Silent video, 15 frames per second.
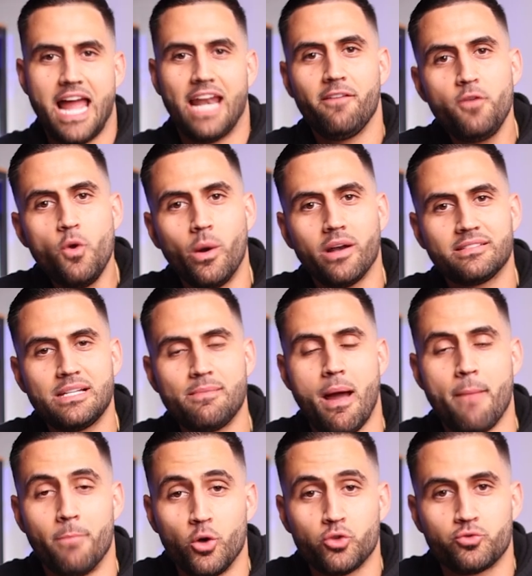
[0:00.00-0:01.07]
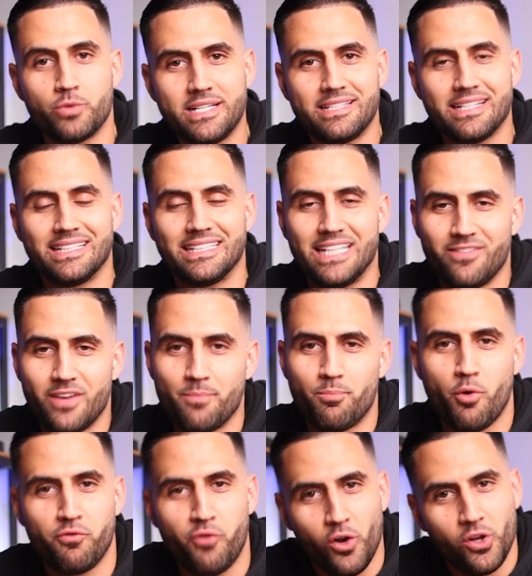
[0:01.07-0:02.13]
And if you wanna see my most recent dividend
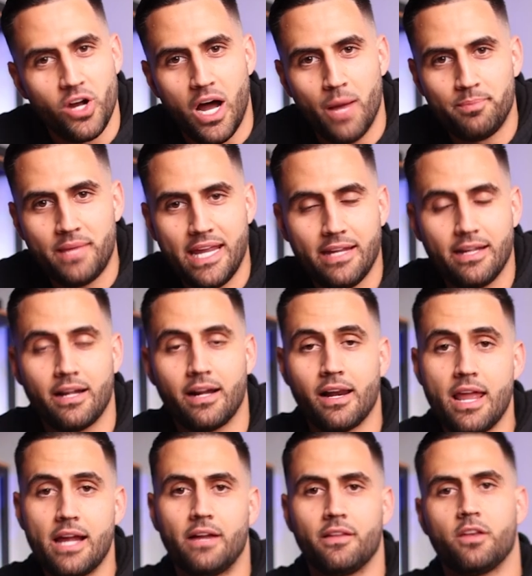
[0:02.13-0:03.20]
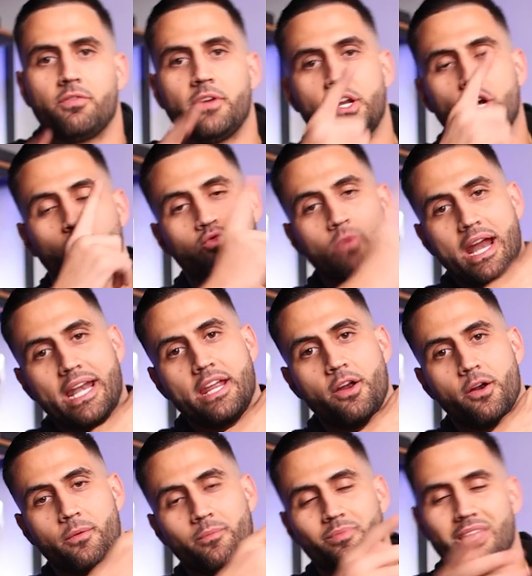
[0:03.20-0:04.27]
portfolio update, click on this video right
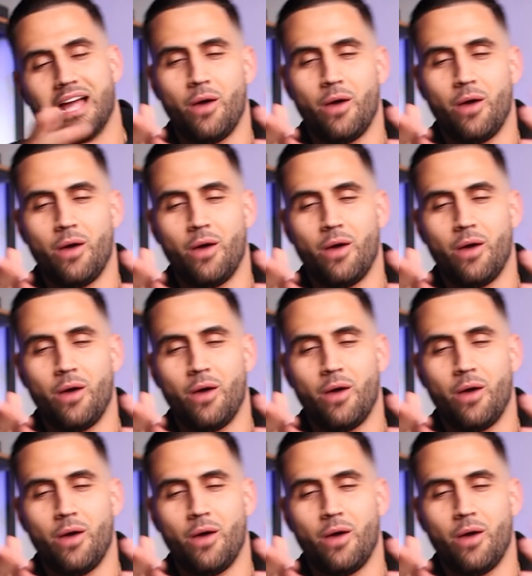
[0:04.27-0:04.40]
here.